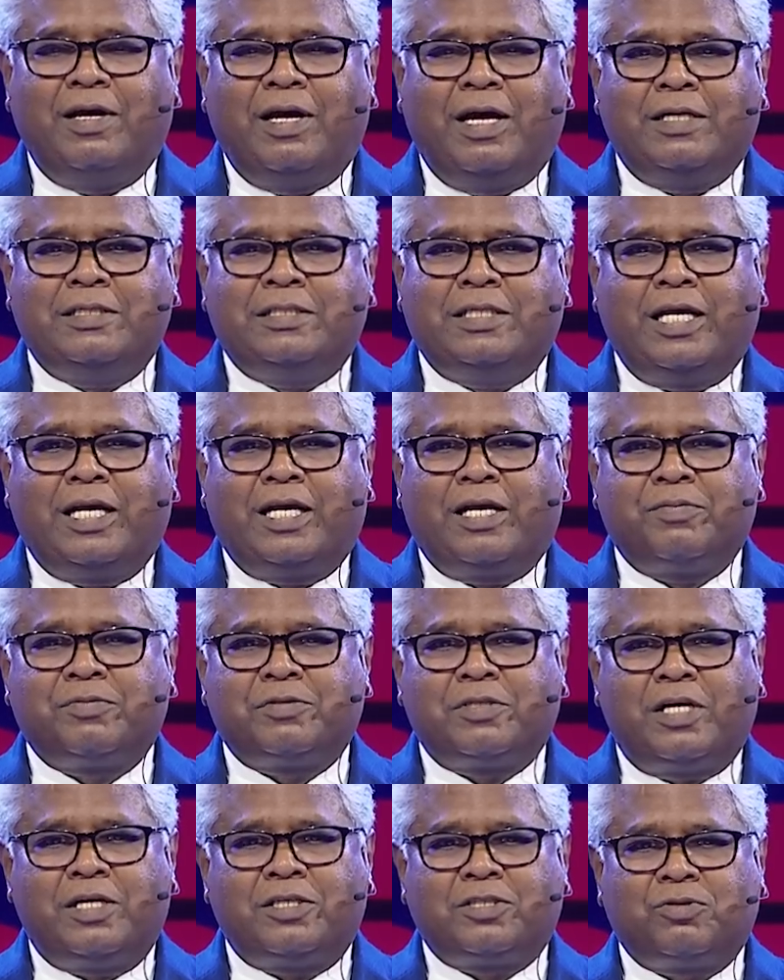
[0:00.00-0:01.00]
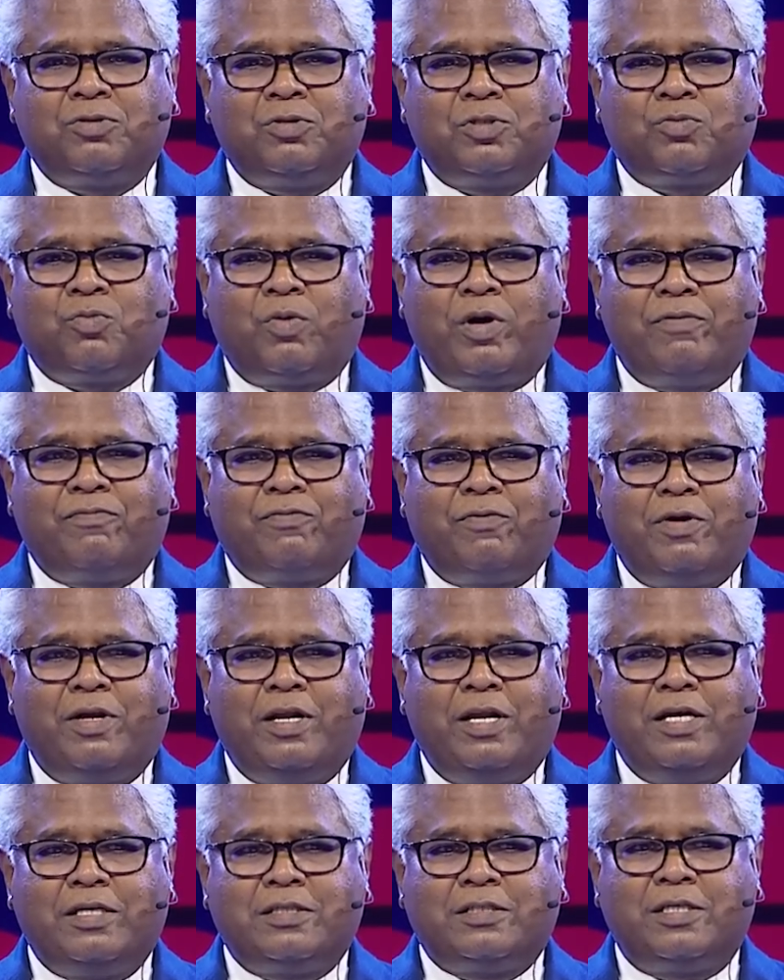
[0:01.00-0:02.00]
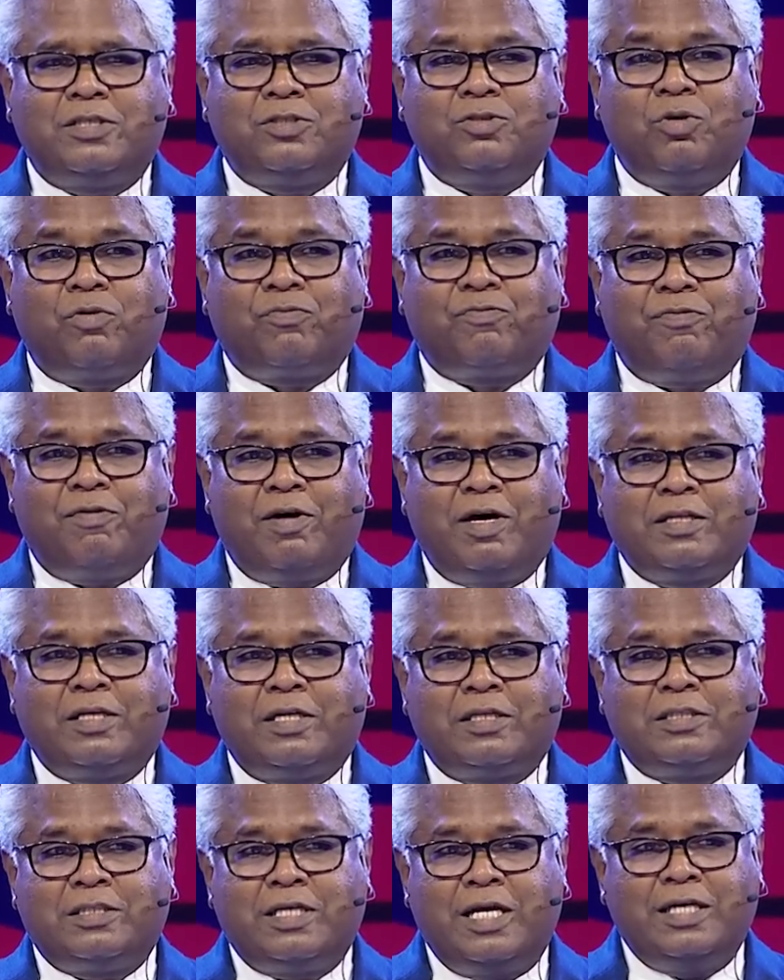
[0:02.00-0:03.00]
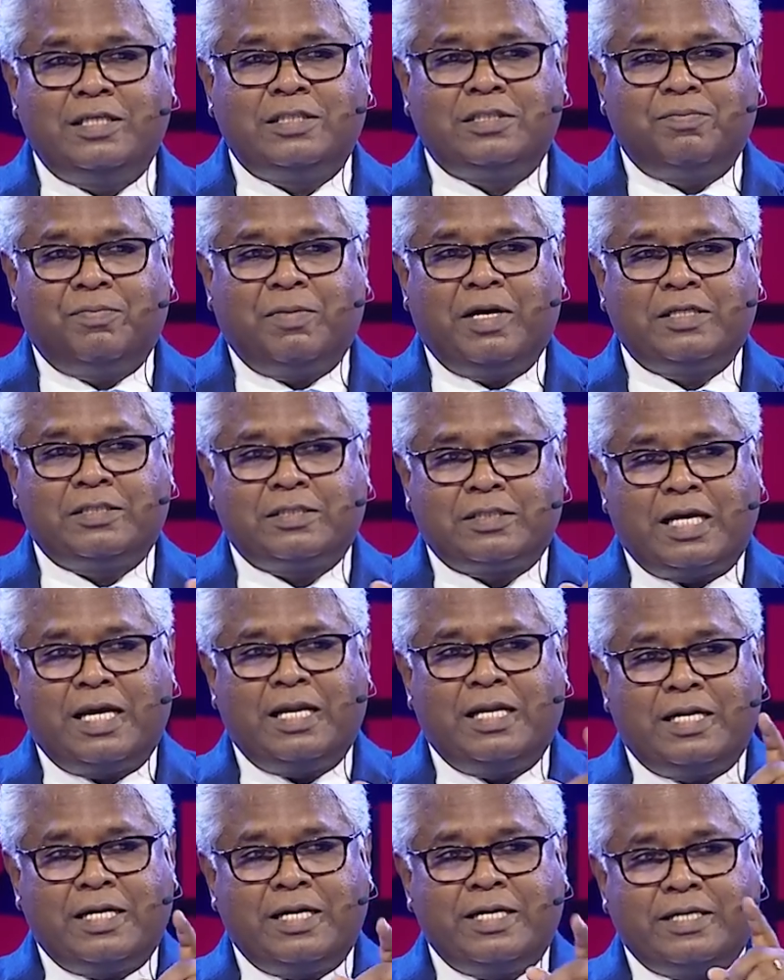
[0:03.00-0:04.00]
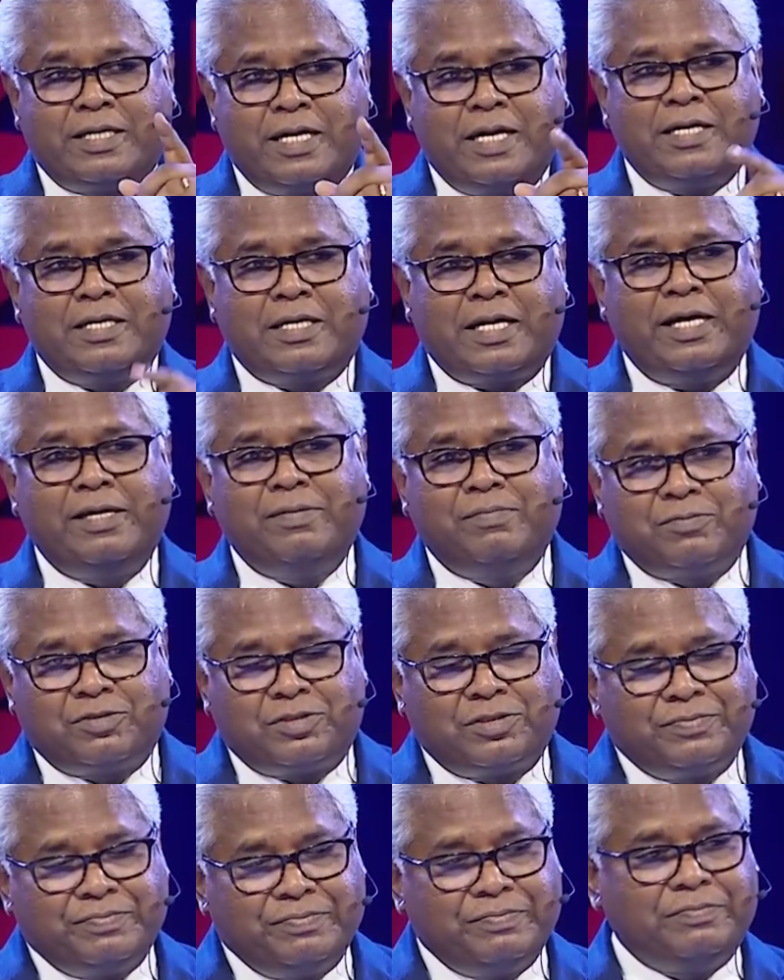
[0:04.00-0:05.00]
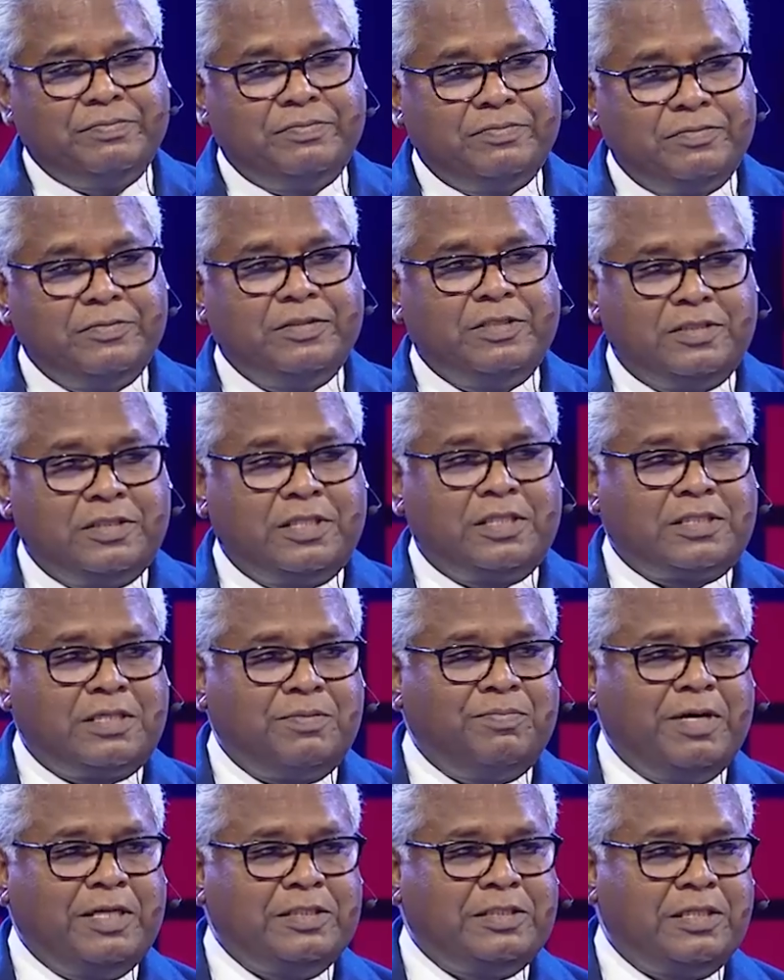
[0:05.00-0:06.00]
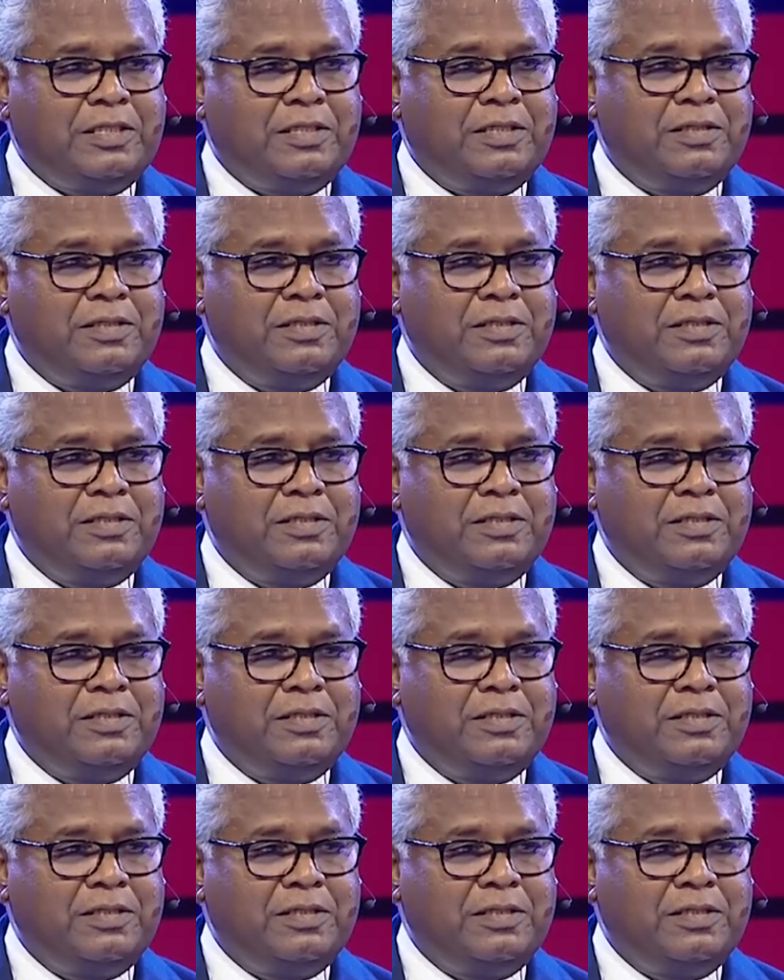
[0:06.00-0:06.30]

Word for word: And Jacob says to his wife one day, he says, your father changed my salary ten times. Just imagine.